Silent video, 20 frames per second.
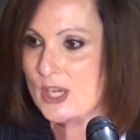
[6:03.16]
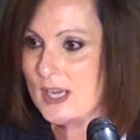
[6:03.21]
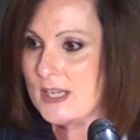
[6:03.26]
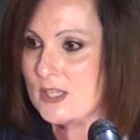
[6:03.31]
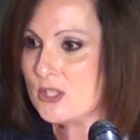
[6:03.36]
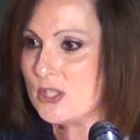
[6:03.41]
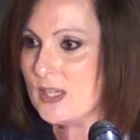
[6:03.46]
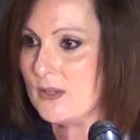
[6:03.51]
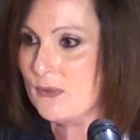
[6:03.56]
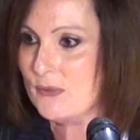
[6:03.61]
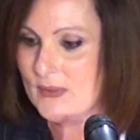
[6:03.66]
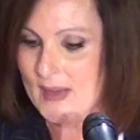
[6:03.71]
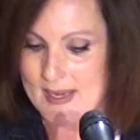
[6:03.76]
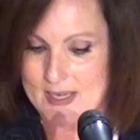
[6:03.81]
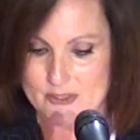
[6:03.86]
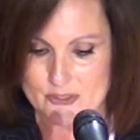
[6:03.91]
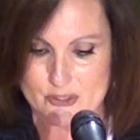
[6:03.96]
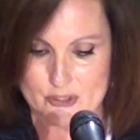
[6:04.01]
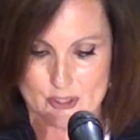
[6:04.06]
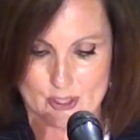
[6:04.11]
changing
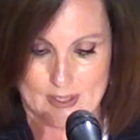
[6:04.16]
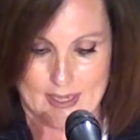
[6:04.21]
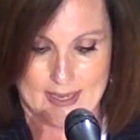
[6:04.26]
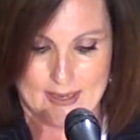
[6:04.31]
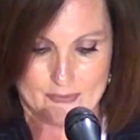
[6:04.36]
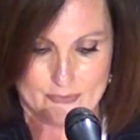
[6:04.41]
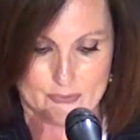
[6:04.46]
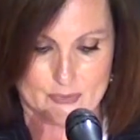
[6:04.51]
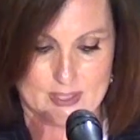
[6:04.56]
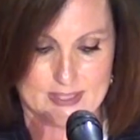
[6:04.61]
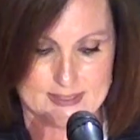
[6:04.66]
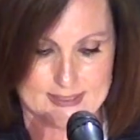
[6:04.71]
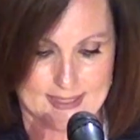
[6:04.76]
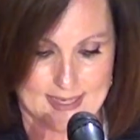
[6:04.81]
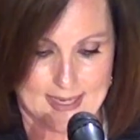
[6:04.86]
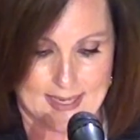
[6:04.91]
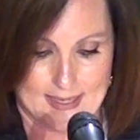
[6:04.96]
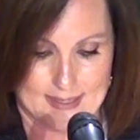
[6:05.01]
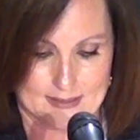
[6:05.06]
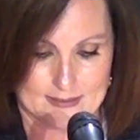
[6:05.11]
faster every
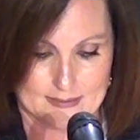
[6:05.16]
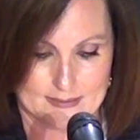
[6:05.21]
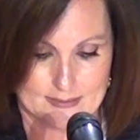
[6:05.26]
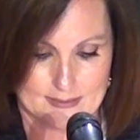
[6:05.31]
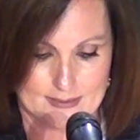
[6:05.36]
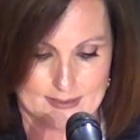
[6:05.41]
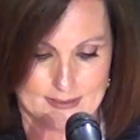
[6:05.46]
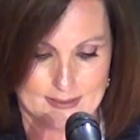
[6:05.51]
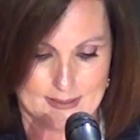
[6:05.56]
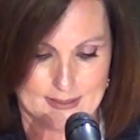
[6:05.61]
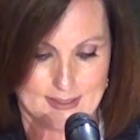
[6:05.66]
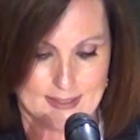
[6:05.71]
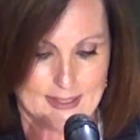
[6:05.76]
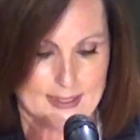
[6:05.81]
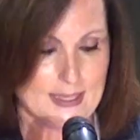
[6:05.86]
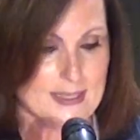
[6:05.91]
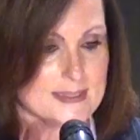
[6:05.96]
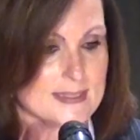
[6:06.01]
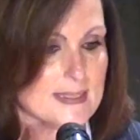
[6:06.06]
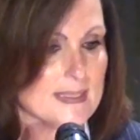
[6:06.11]
day.
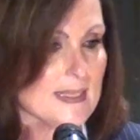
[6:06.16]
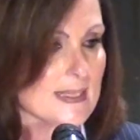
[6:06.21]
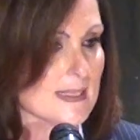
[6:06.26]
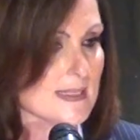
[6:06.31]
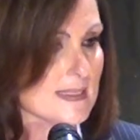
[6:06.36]
It's an